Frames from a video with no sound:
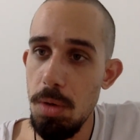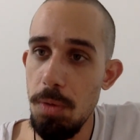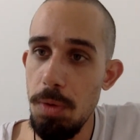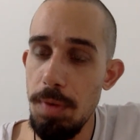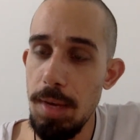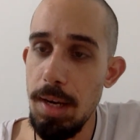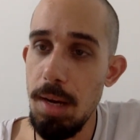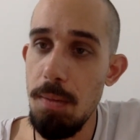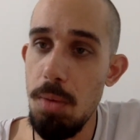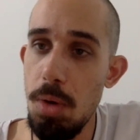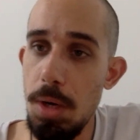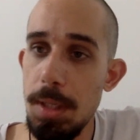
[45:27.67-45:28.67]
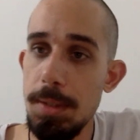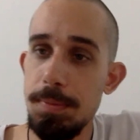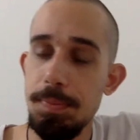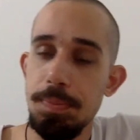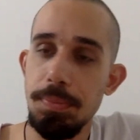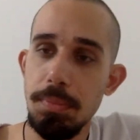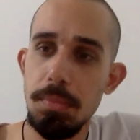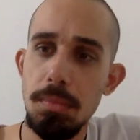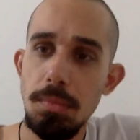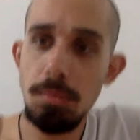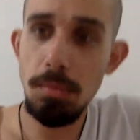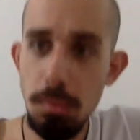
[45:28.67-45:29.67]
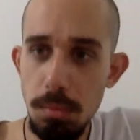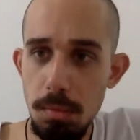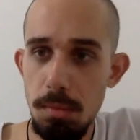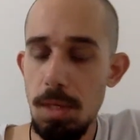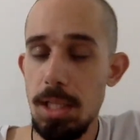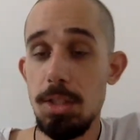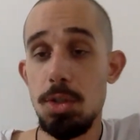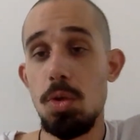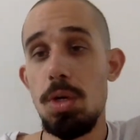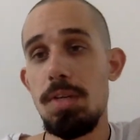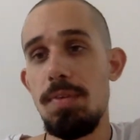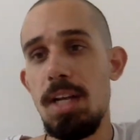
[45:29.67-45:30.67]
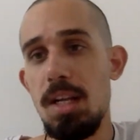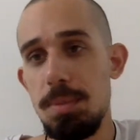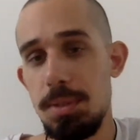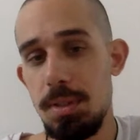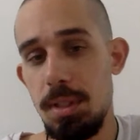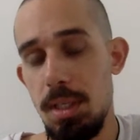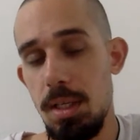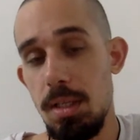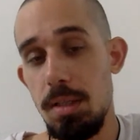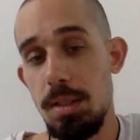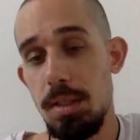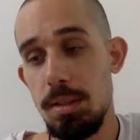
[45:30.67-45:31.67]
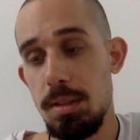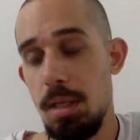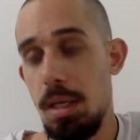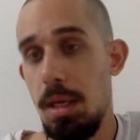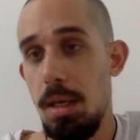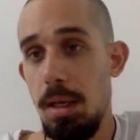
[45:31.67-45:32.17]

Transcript: we find out more and the story develops, like,